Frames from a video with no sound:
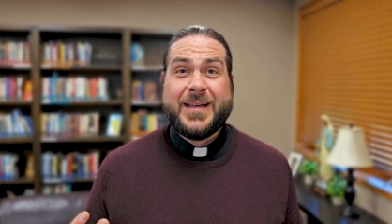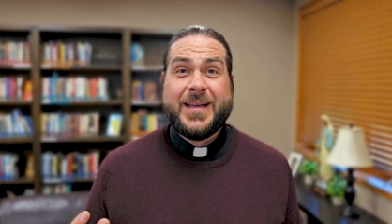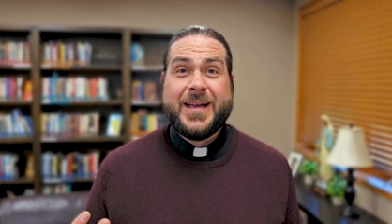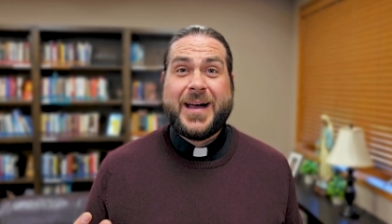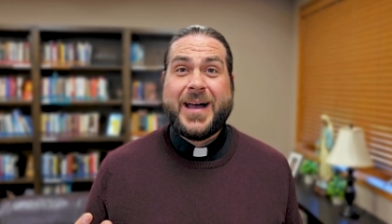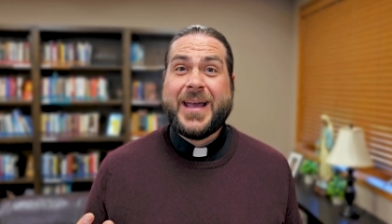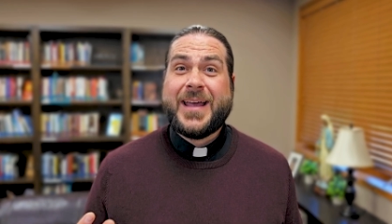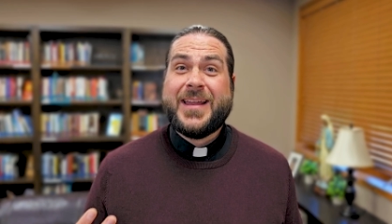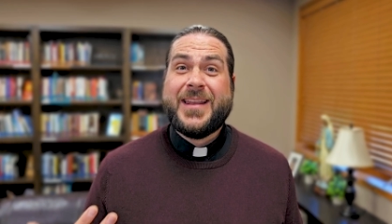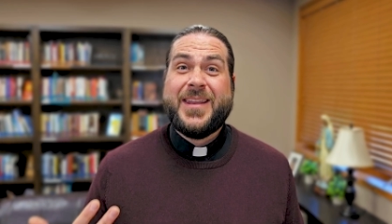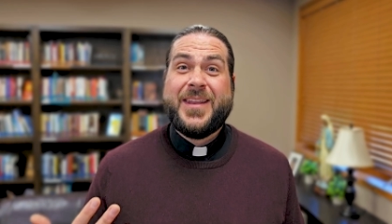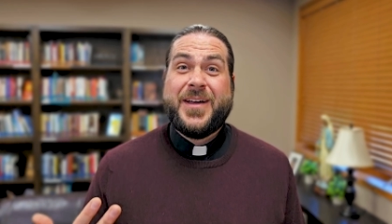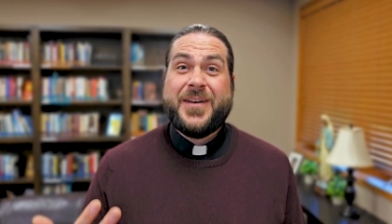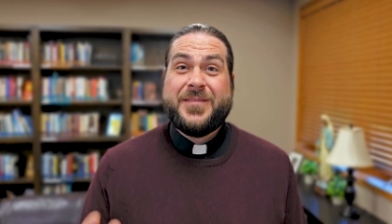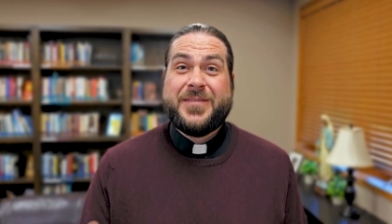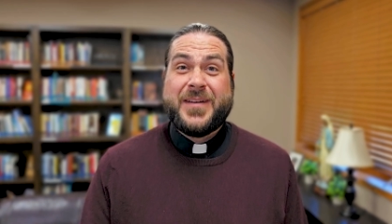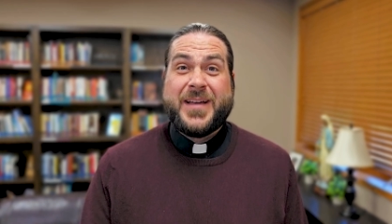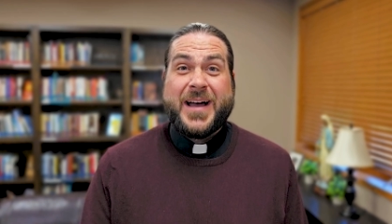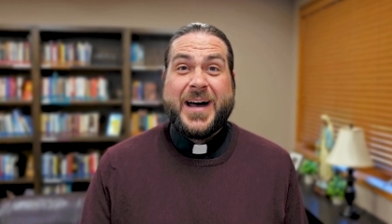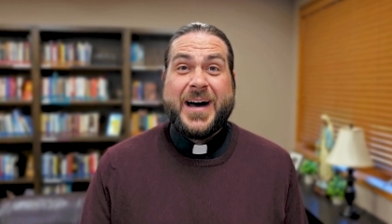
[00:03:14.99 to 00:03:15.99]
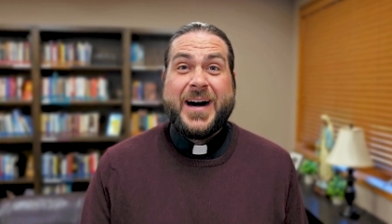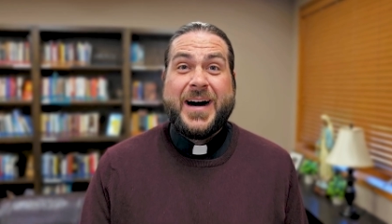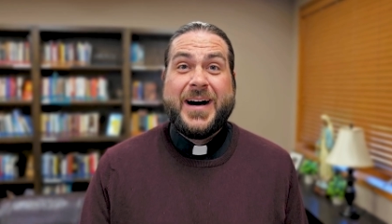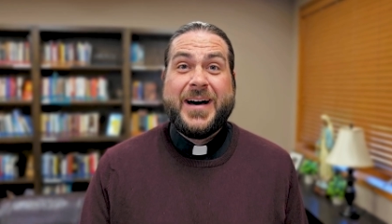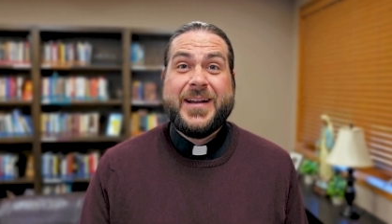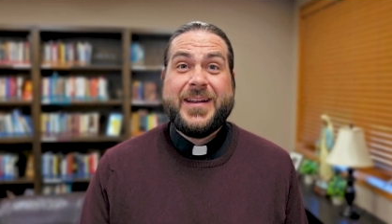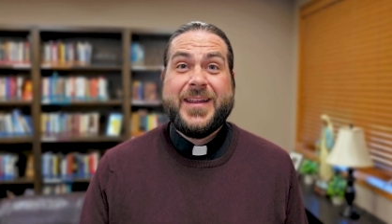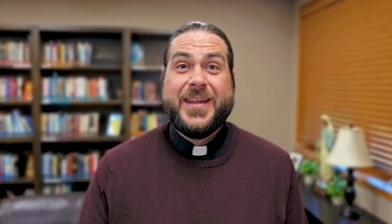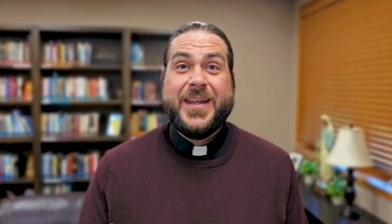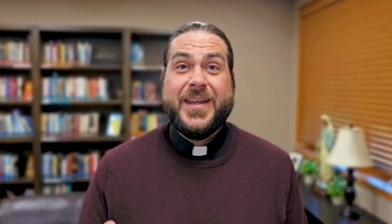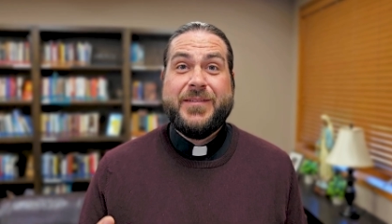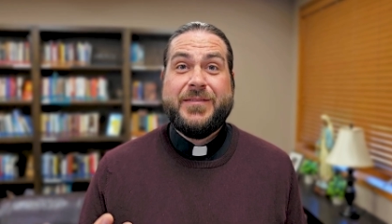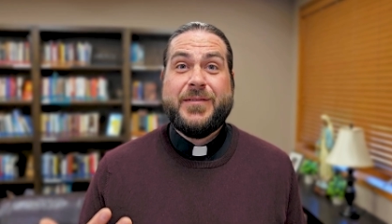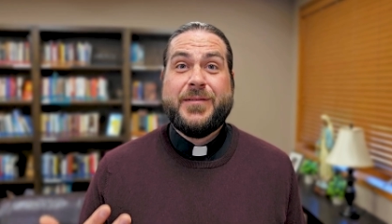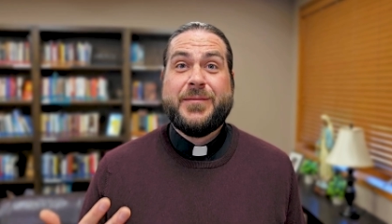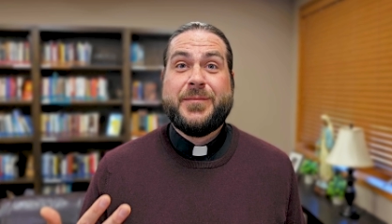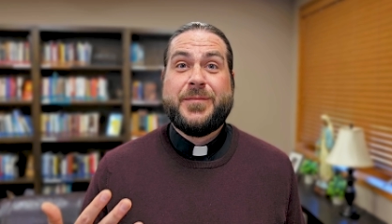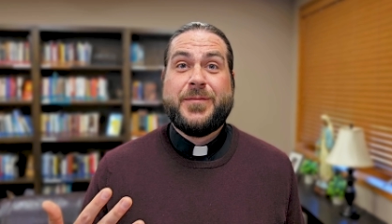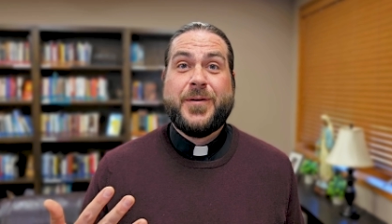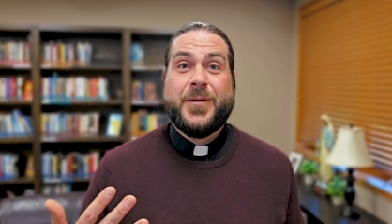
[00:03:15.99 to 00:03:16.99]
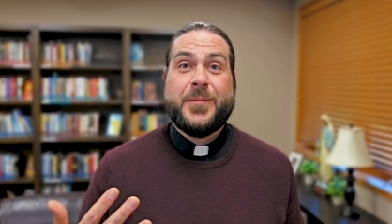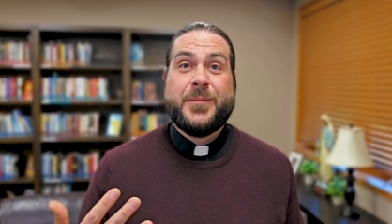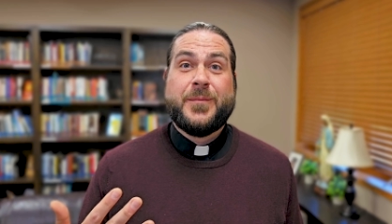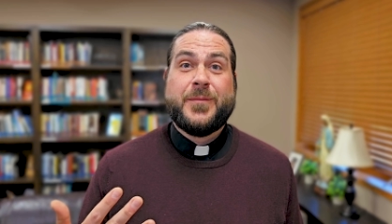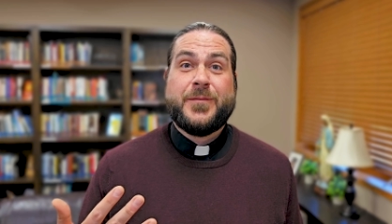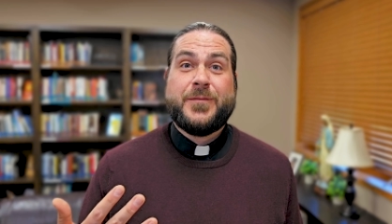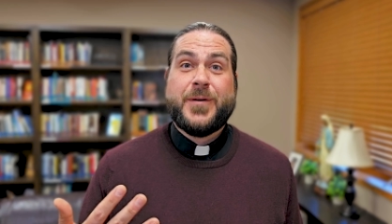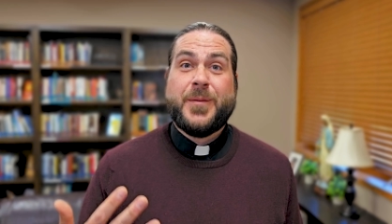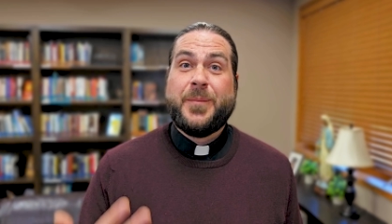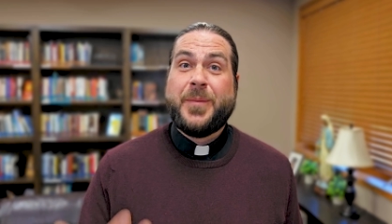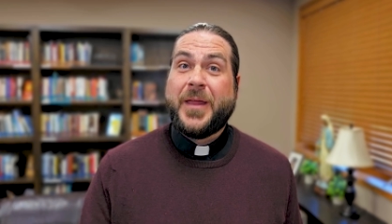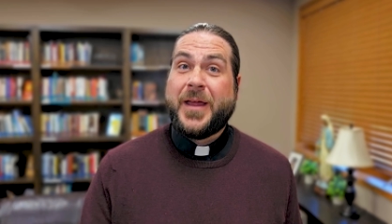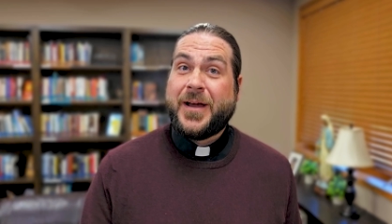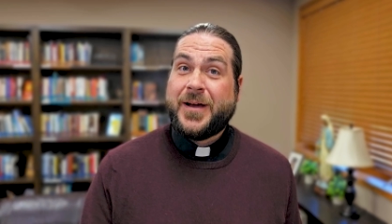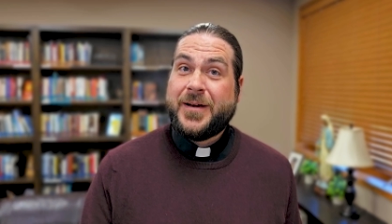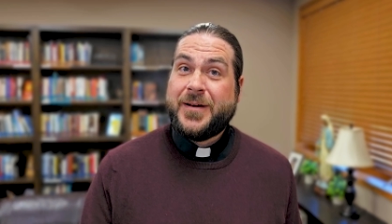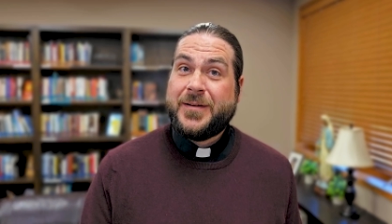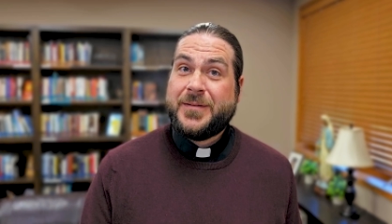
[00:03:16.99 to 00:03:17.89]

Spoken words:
I can love God even from there?